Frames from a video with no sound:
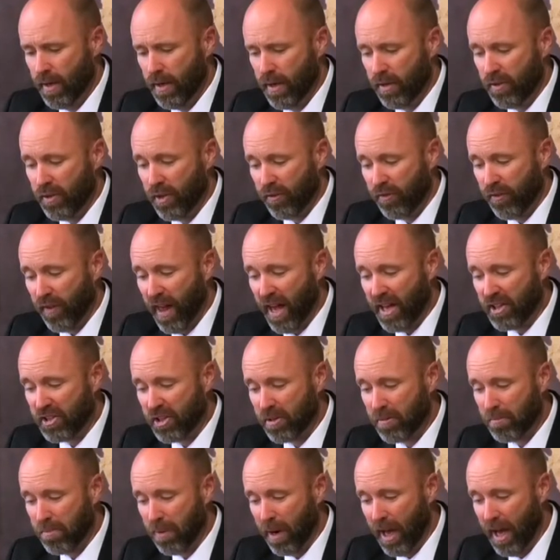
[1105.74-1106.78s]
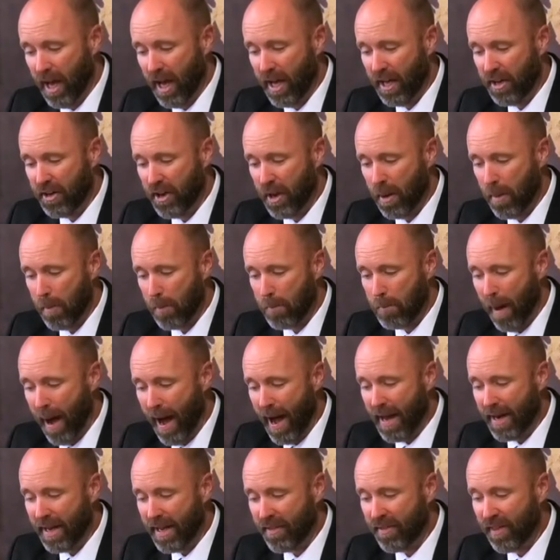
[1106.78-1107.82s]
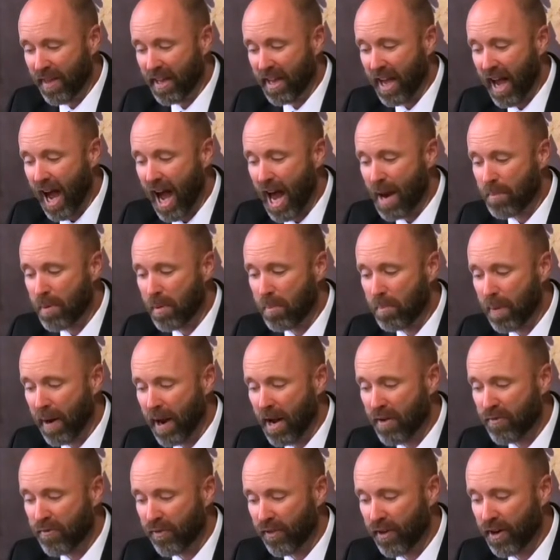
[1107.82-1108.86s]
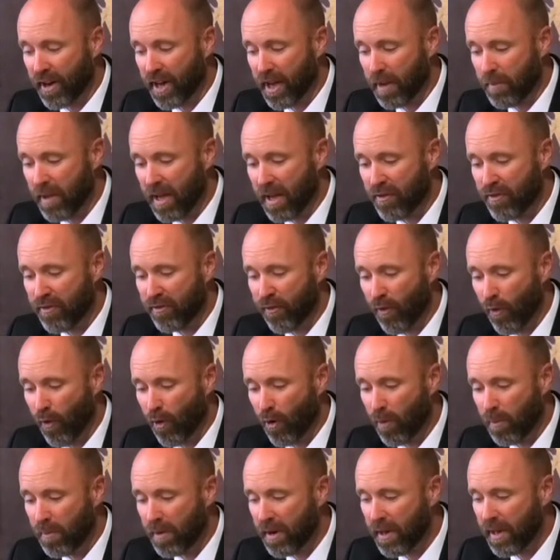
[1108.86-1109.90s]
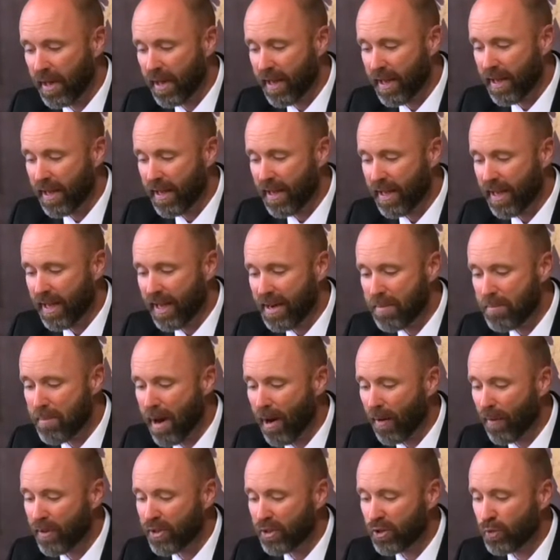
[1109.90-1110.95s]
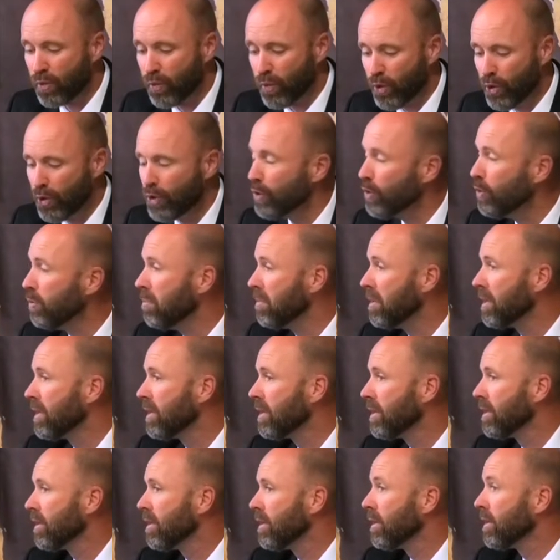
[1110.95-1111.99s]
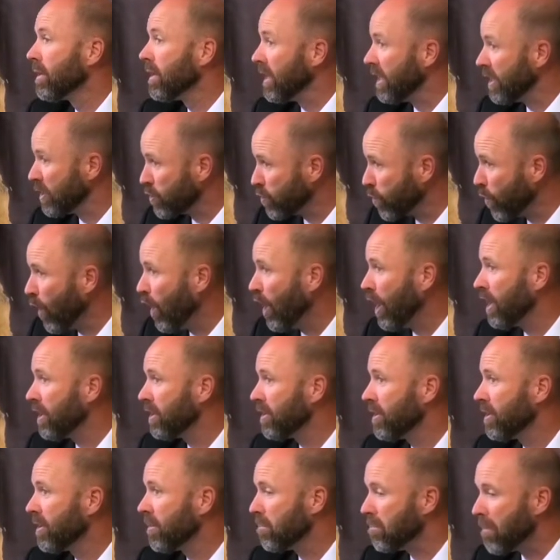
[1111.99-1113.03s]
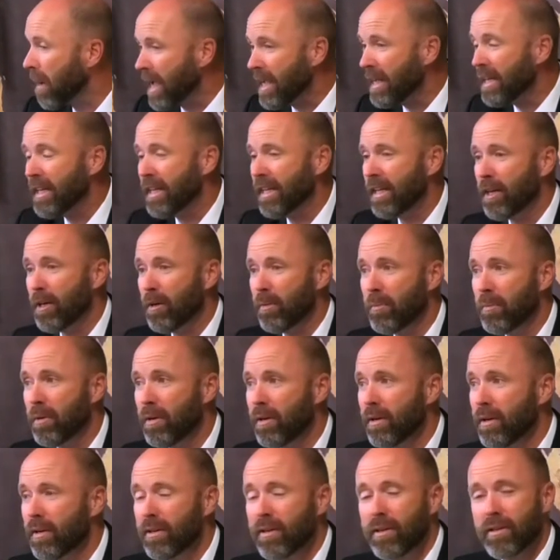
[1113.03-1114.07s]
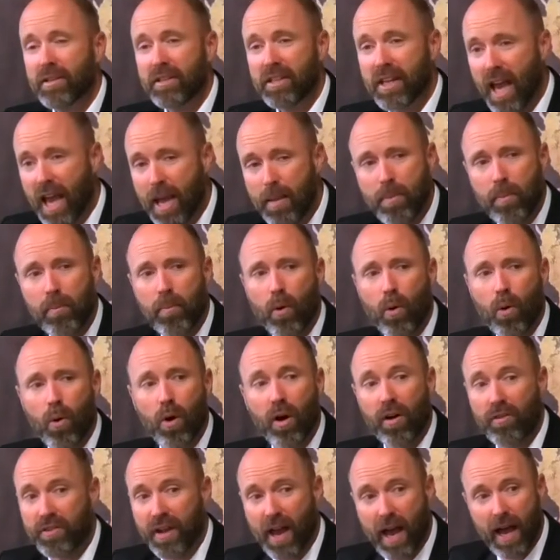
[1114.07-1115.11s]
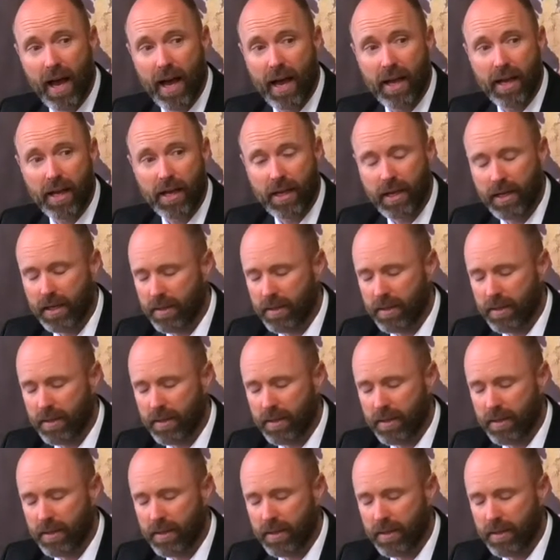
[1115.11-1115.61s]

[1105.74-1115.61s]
The flesh and blood body that God prepared for him informed in Mary's womb is what made him capable of dying.